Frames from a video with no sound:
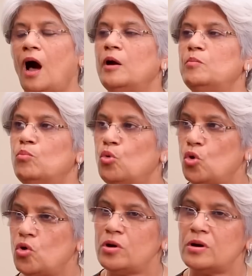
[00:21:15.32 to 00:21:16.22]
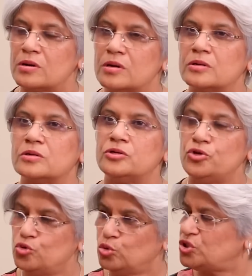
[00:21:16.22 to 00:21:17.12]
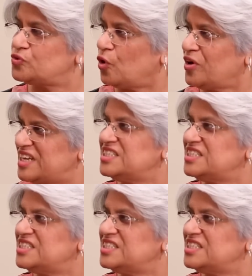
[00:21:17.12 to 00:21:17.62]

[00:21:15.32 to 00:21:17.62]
are more used for